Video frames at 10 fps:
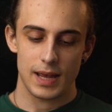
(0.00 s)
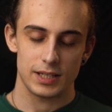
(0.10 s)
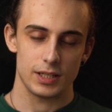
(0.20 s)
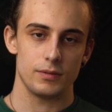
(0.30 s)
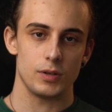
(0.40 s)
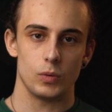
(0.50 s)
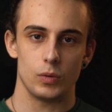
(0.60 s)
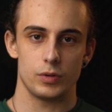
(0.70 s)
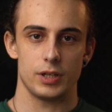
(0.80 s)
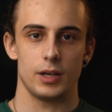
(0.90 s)
edit
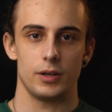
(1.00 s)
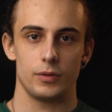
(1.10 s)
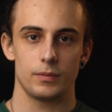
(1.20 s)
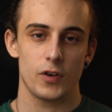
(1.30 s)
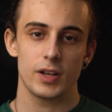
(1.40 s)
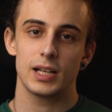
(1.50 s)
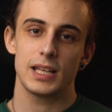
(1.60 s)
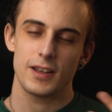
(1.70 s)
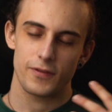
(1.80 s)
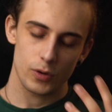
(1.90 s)
your audio.
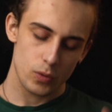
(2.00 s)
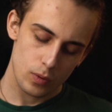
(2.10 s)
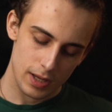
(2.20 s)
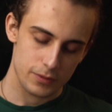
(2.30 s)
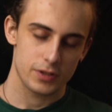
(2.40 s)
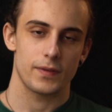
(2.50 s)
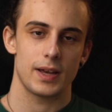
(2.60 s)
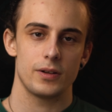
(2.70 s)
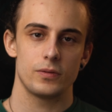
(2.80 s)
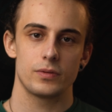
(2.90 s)
Finally, if all else
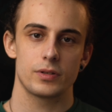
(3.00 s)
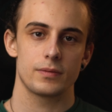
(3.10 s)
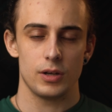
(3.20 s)
fails,